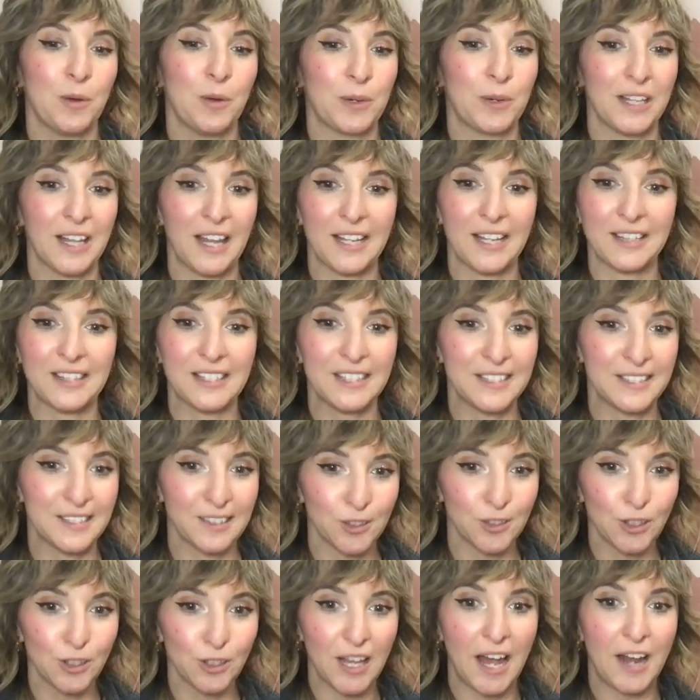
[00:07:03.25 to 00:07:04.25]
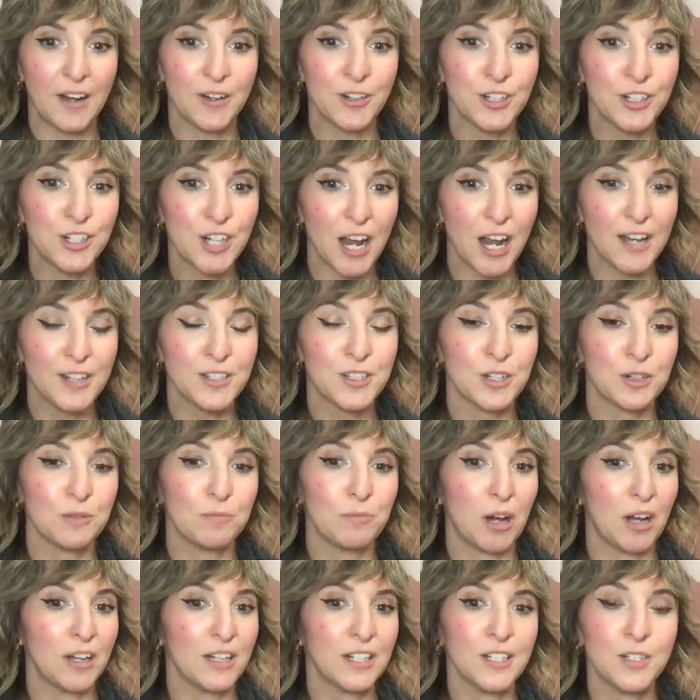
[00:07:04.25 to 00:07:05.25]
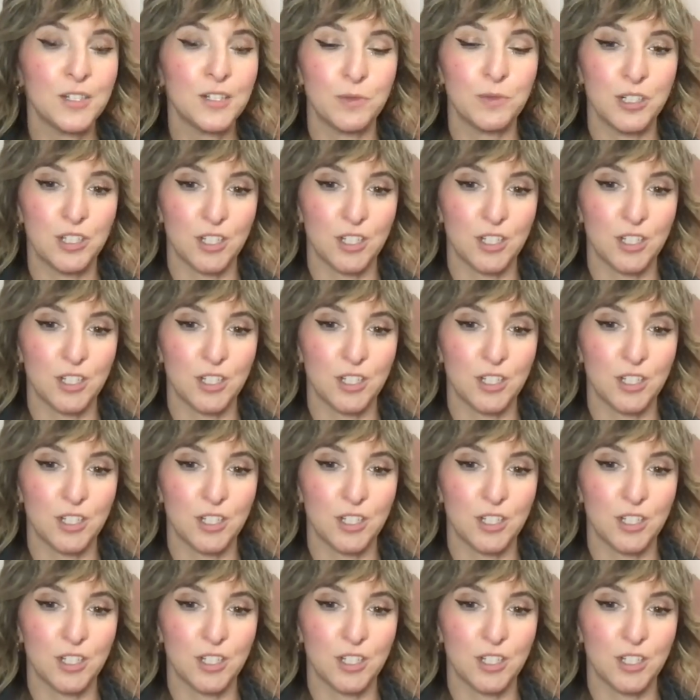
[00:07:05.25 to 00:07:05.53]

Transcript: We're like these little energizer bunnies.